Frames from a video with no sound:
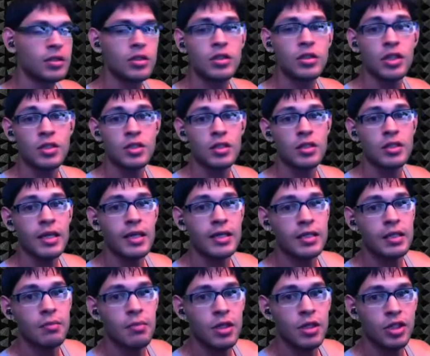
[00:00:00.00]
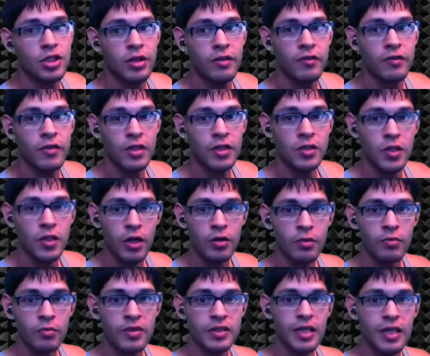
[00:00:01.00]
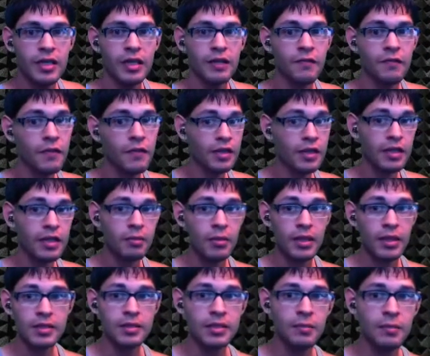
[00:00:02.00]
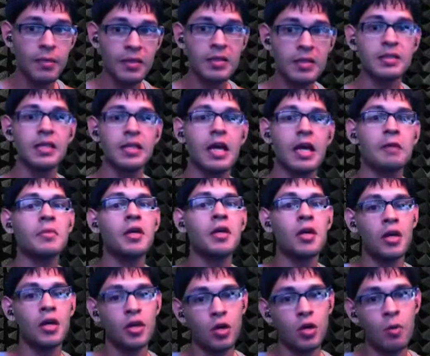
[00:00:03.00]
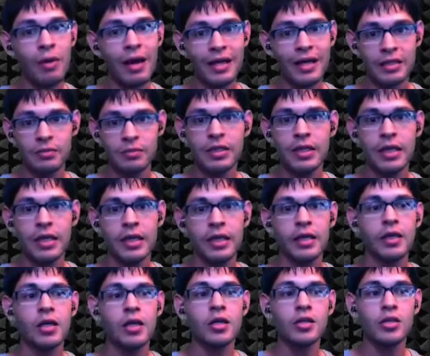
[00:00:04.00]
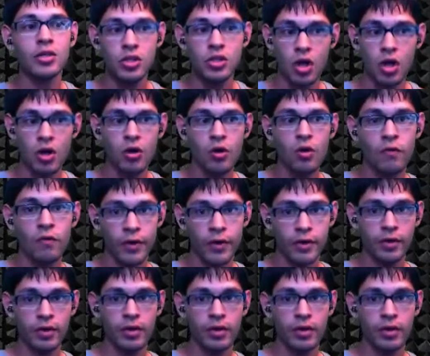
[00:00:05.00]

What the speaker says: Just to test it, make sure everything's 100%. If anything messes up at this time, go back to beginning, start over.